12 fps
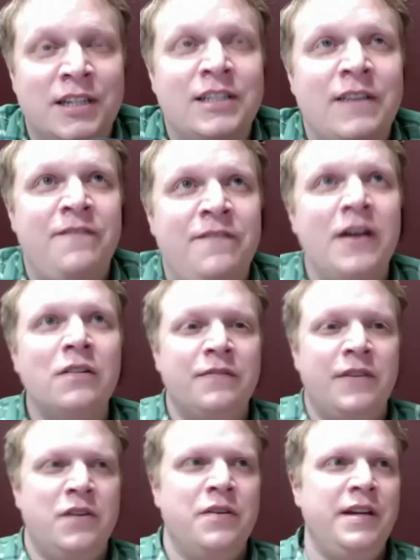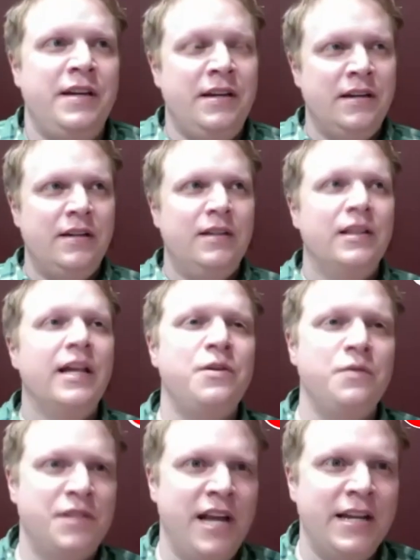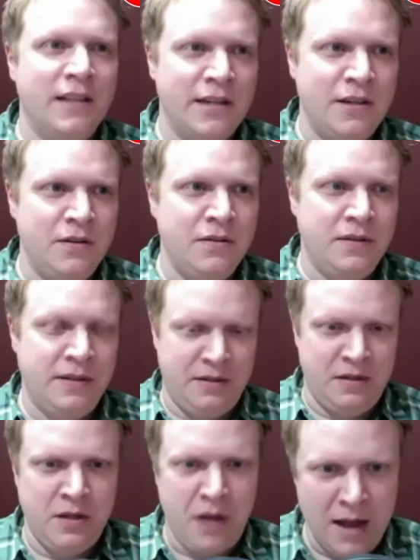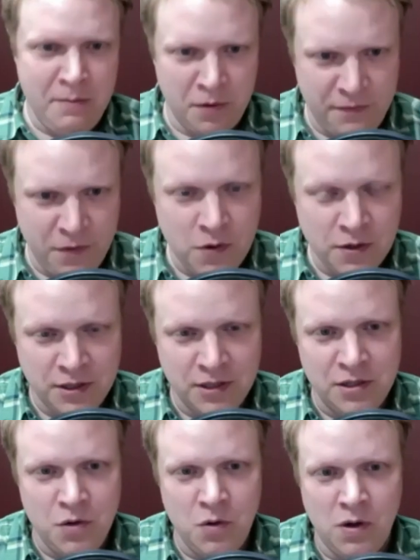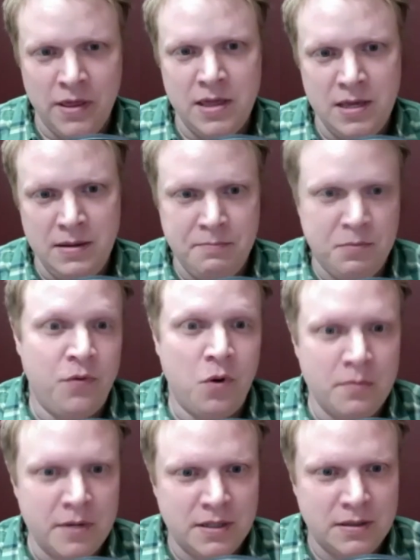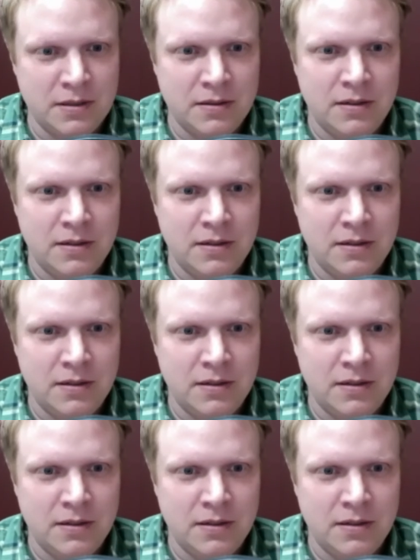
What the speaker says: because it felt very, like you said, like it hyper focuses you on the performance,